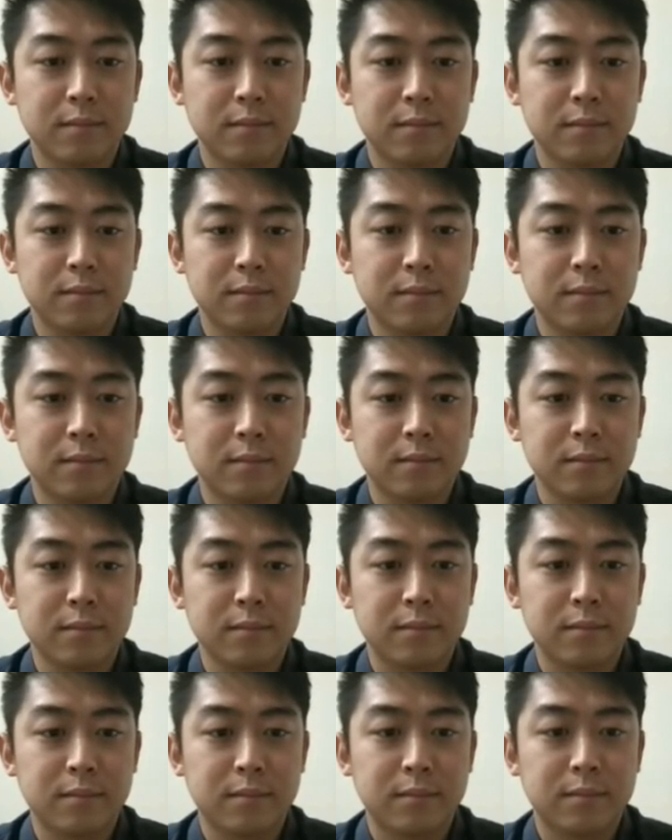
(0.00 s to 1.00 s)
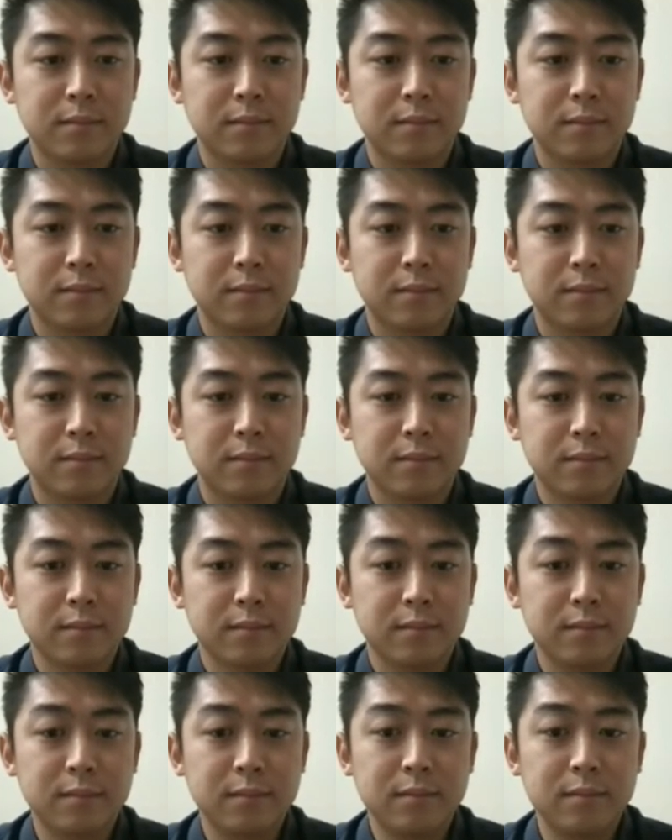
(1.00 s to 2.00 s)

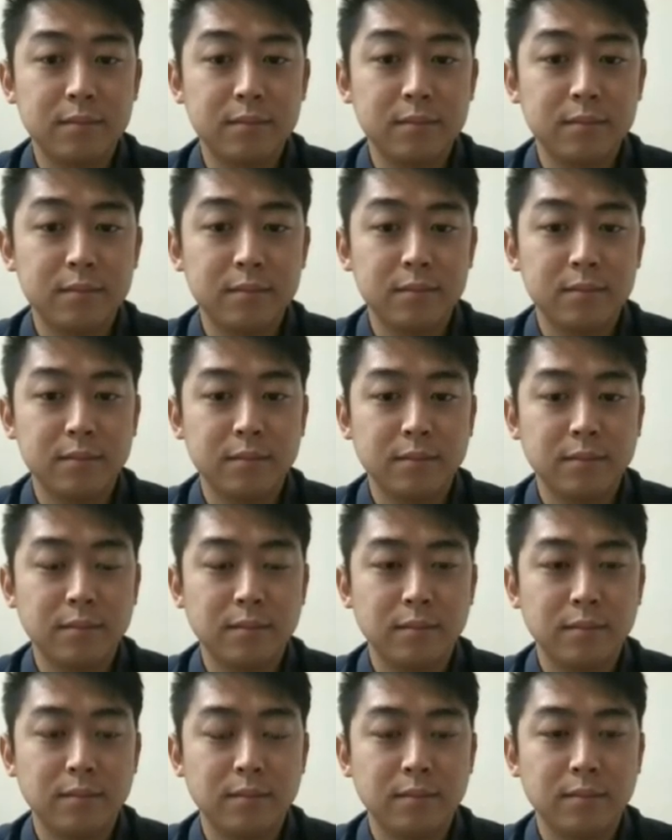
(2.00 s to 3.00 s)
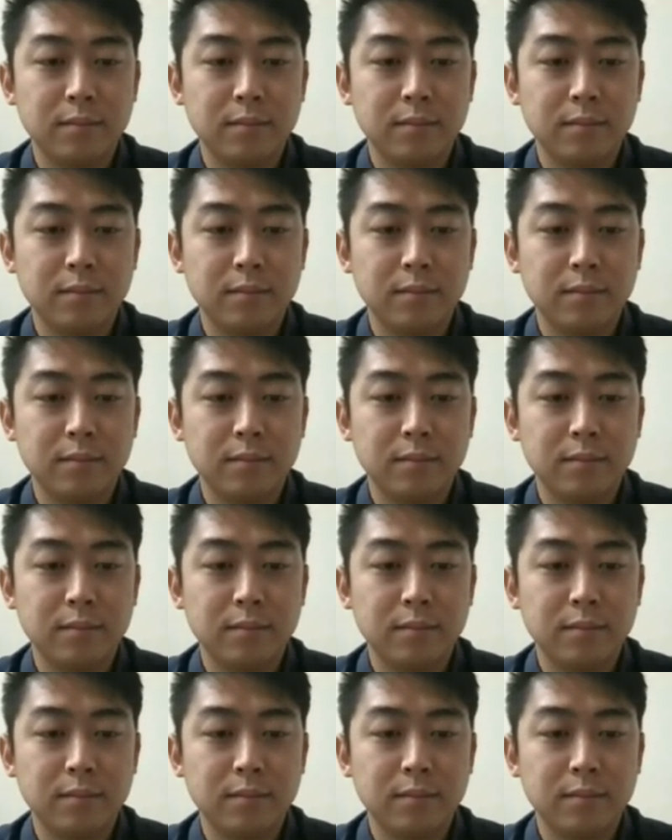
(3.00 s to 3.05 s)
The person shown says nothing.